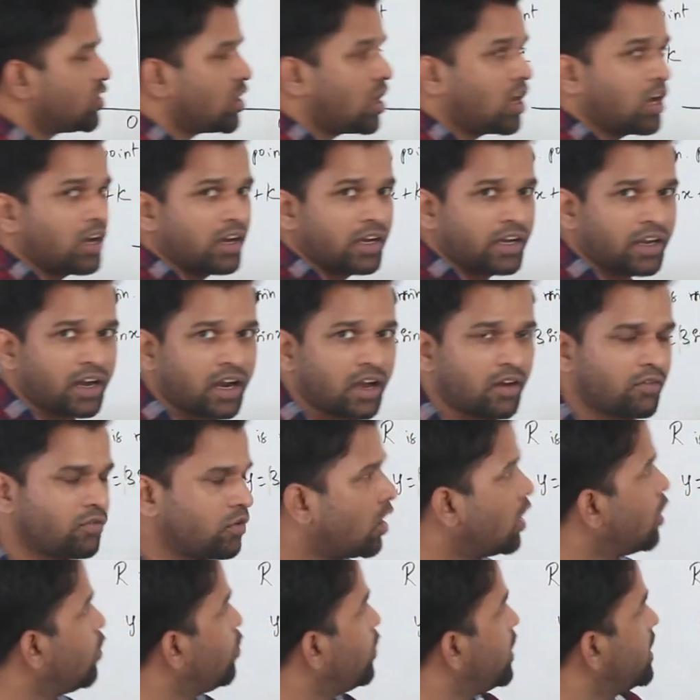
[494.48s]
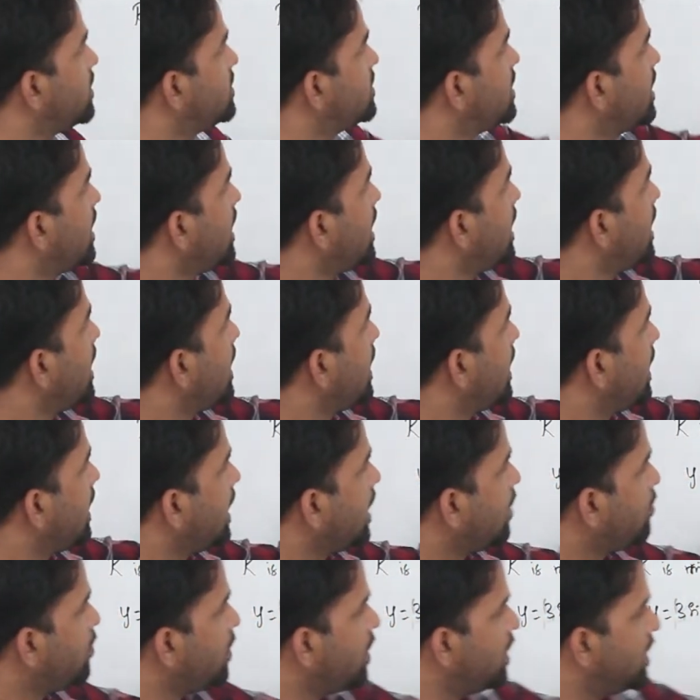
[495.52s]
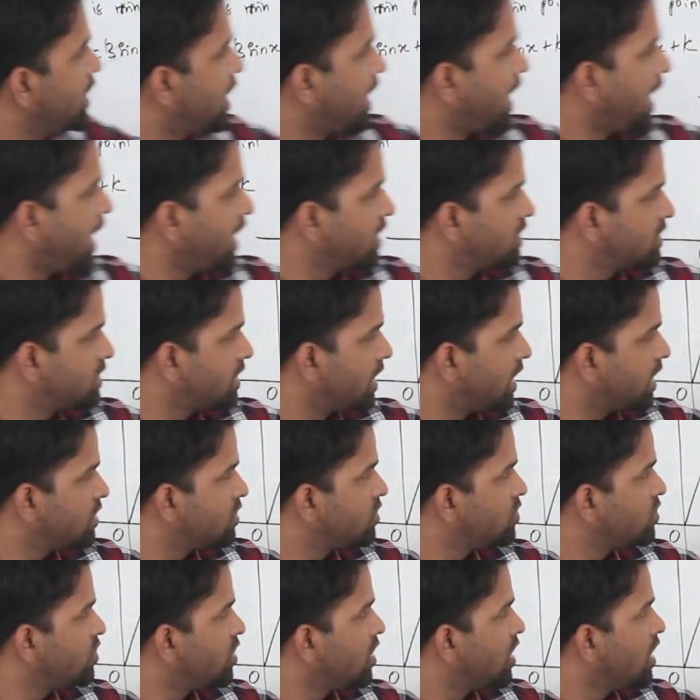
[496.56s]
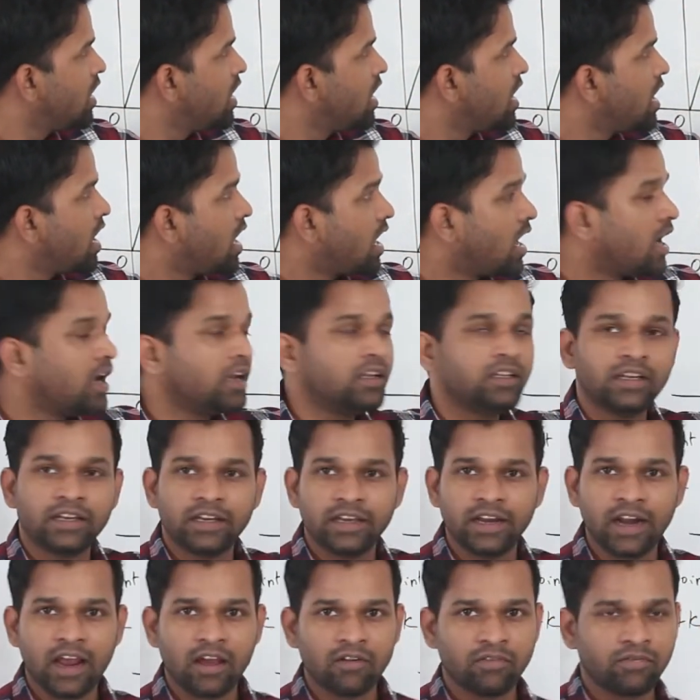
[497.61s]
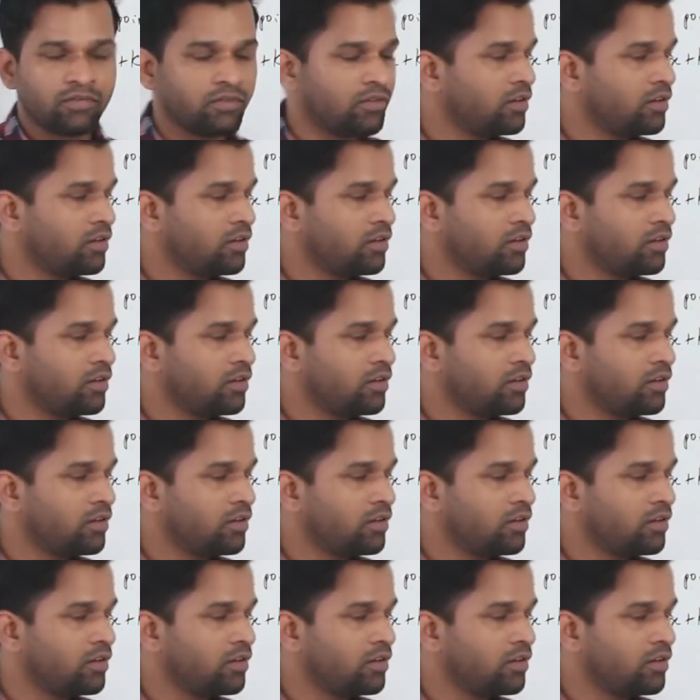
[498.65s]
draw a graph, always label the axis and the graph.